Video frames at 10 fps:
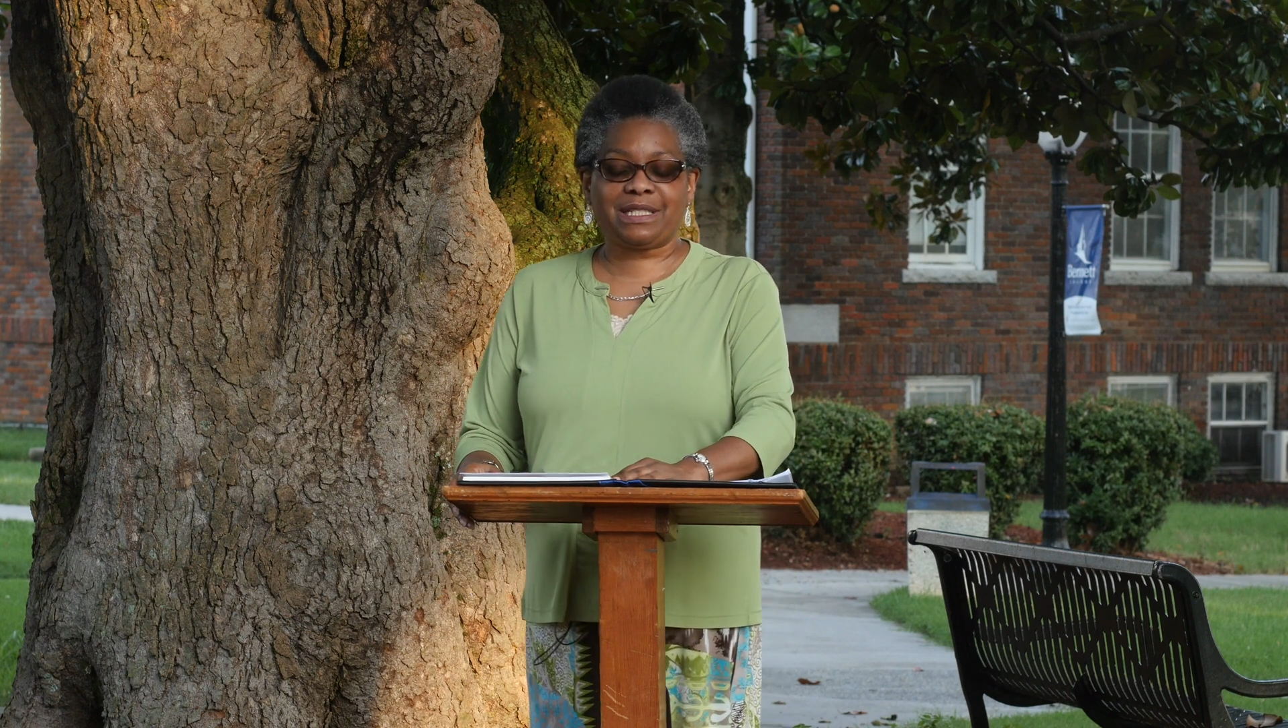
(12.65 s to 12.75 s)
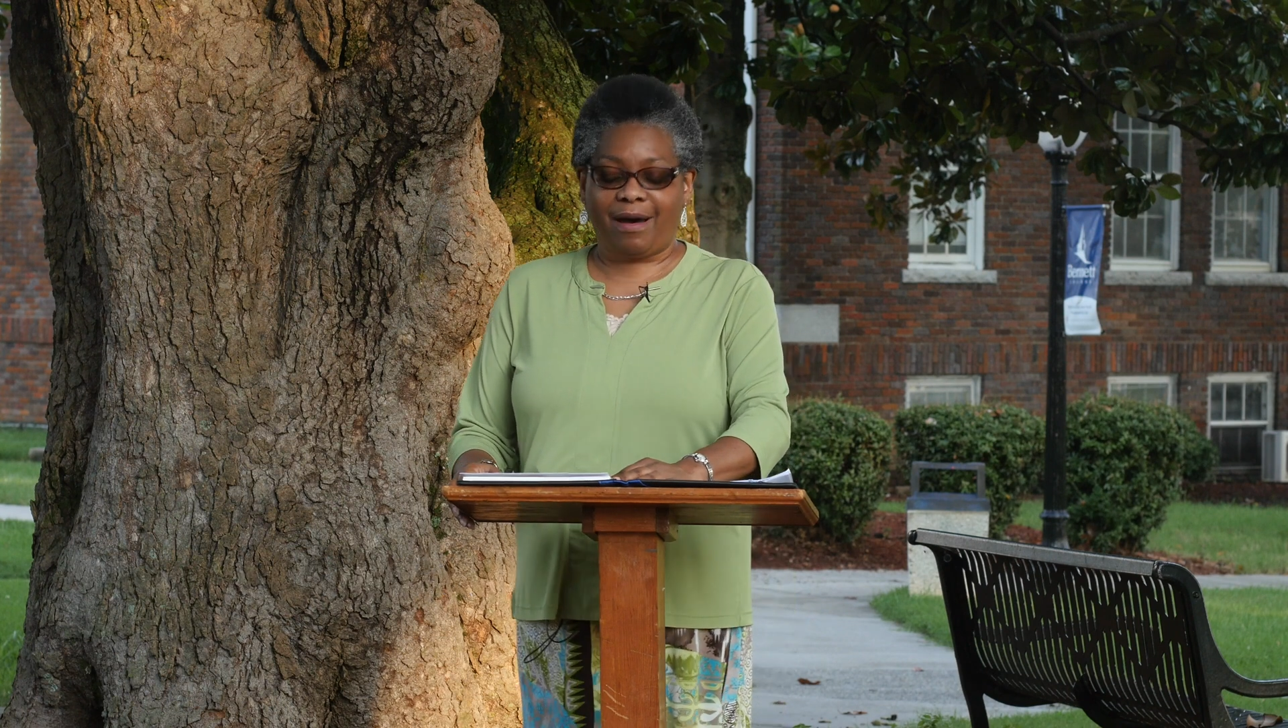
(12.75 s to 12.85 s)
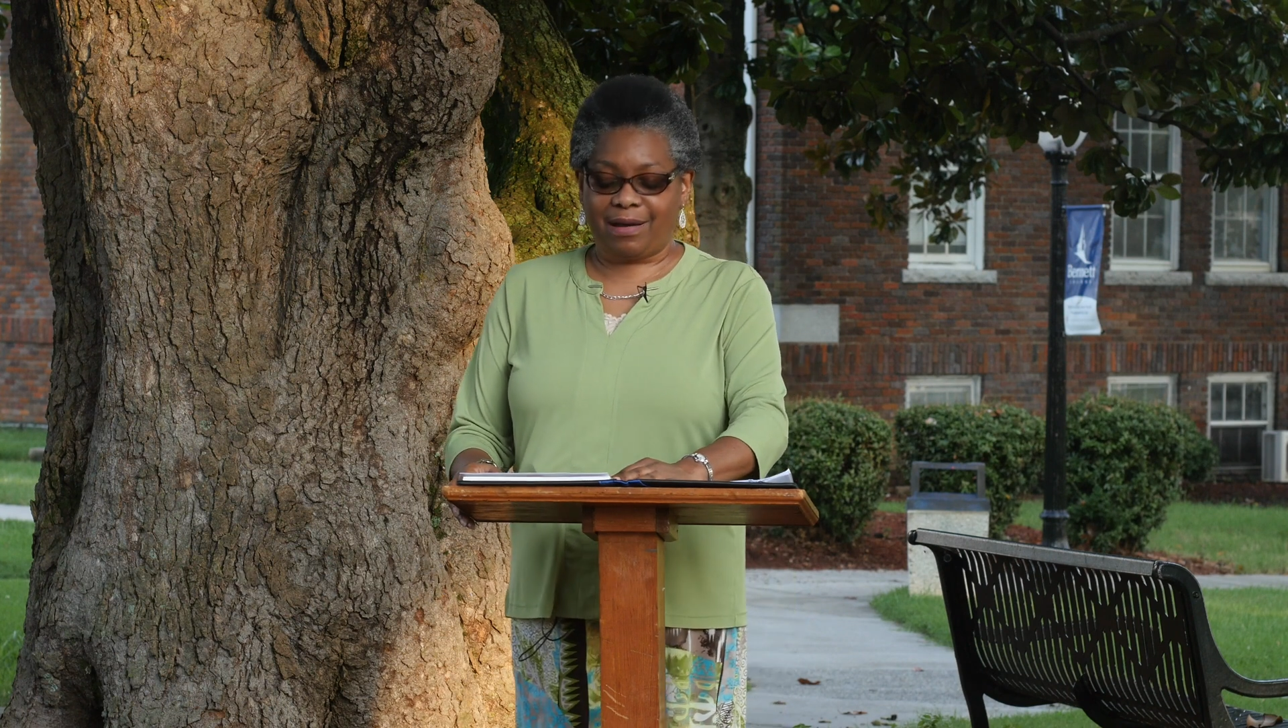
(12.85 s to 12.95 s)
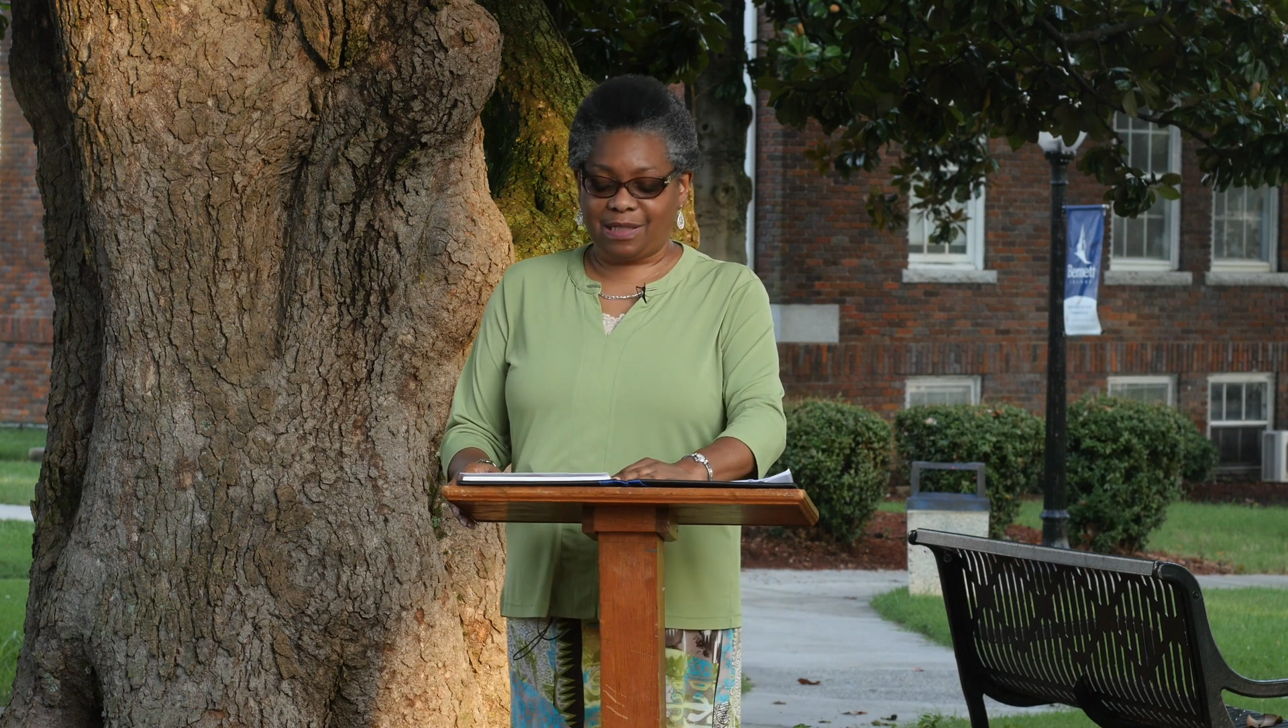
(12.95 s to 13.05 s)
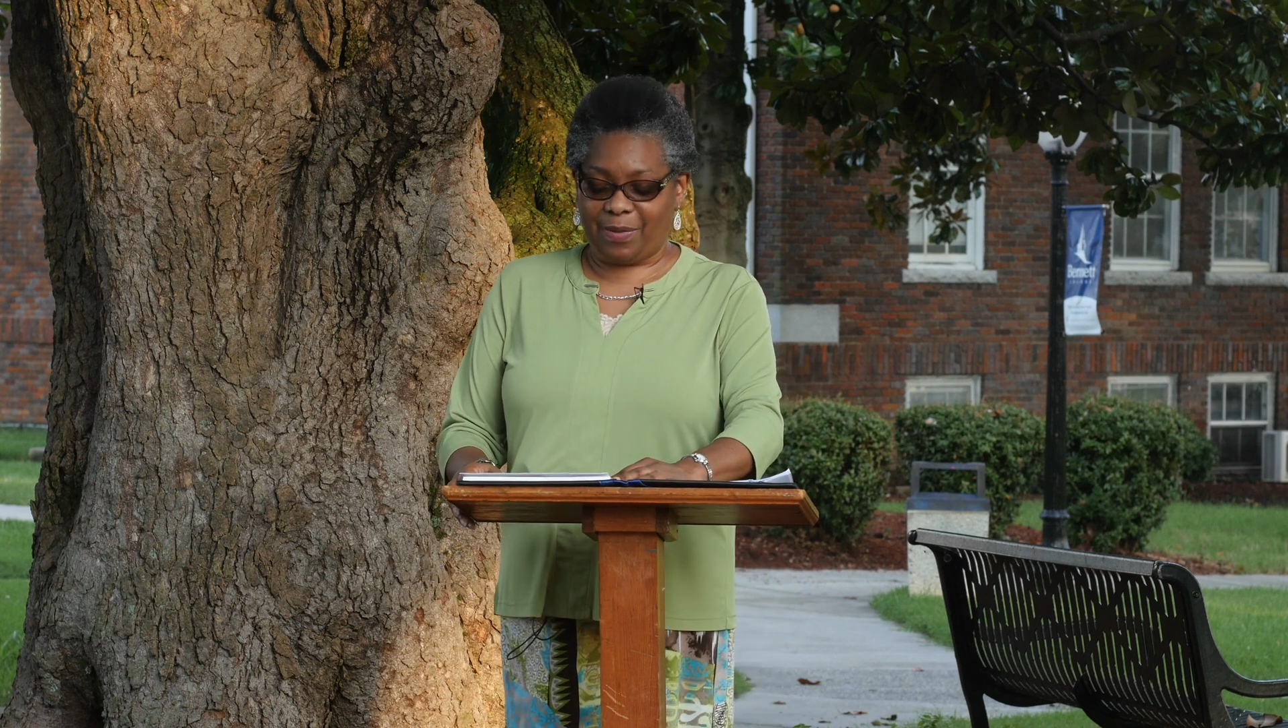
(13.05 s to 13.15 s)

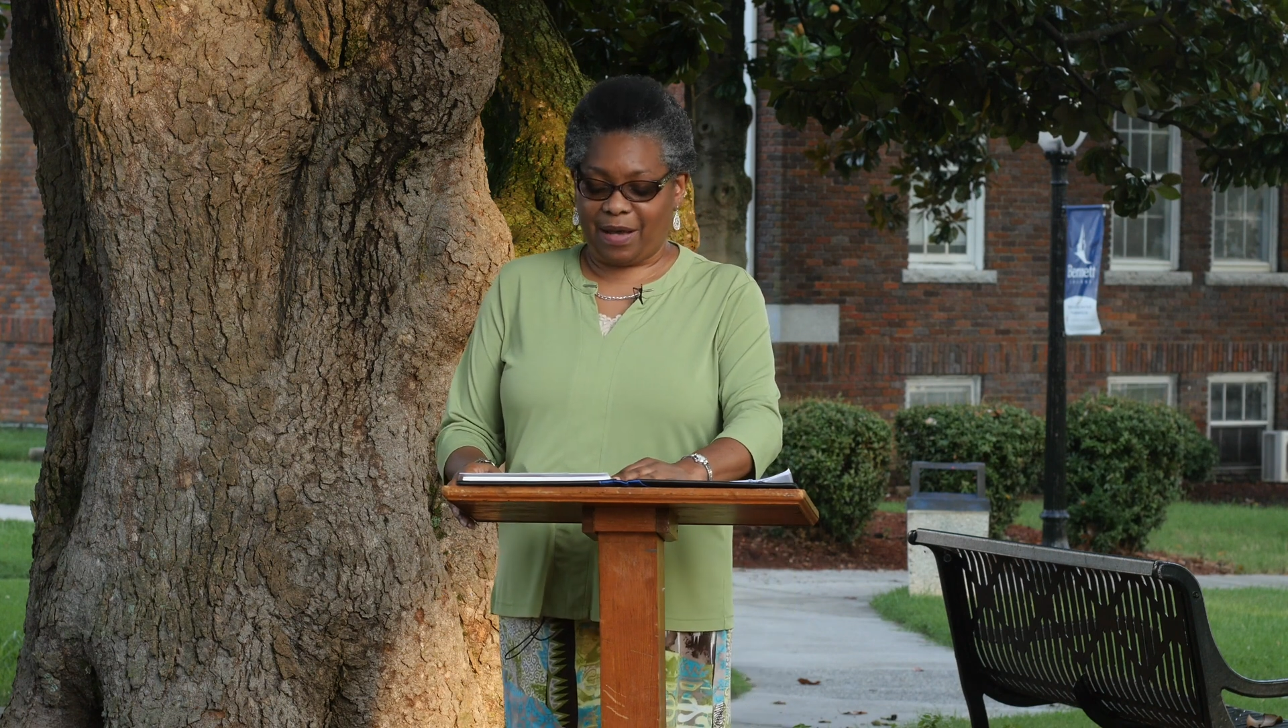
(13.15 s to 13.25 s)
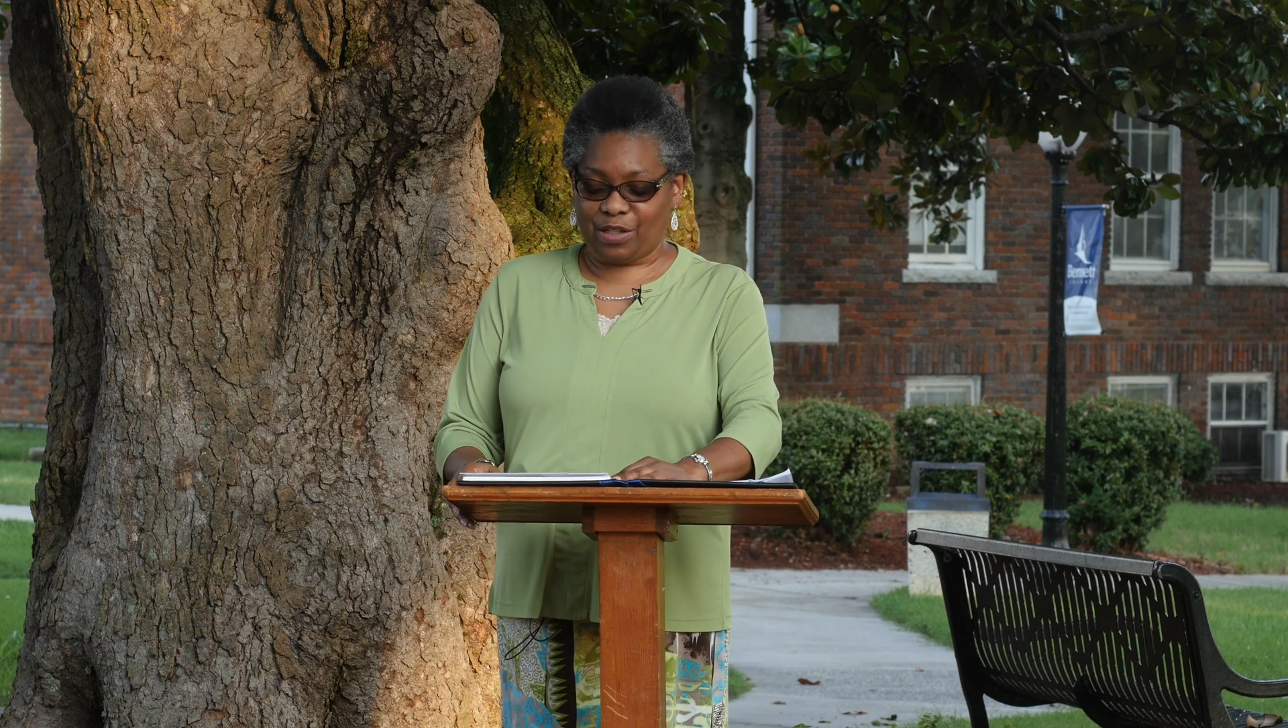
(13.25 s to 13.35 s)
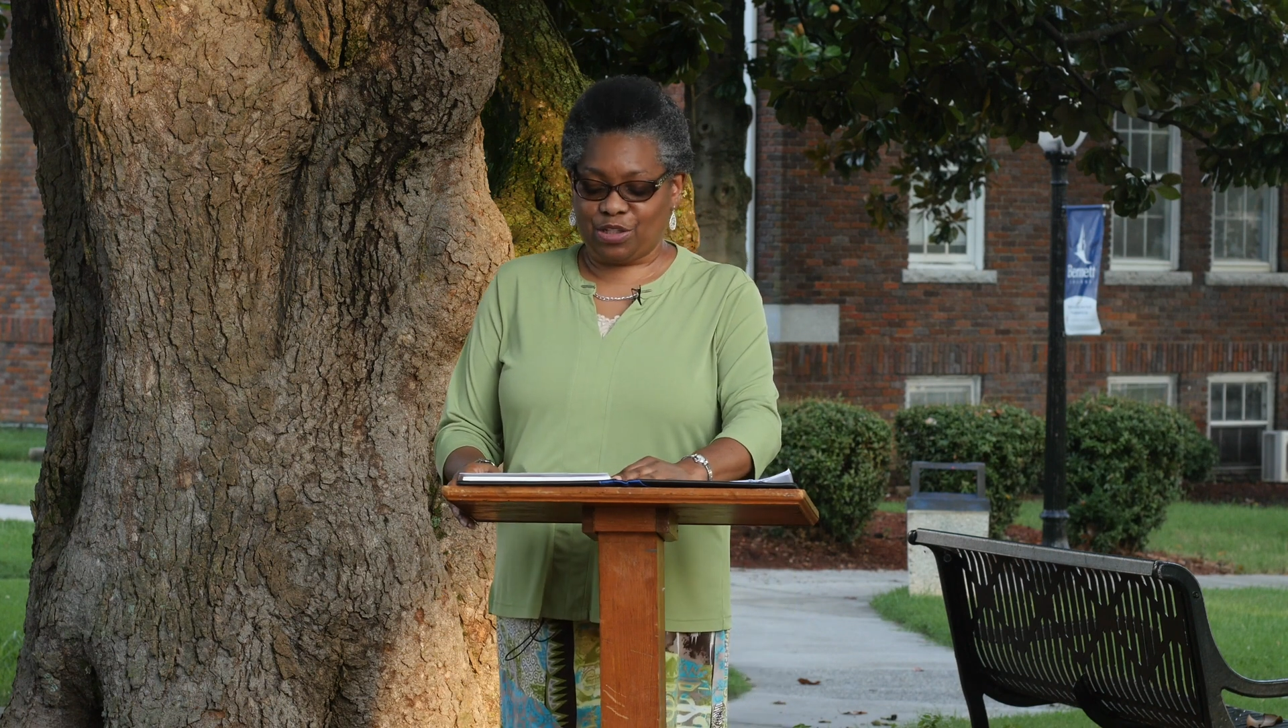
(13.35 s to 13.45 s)
talked about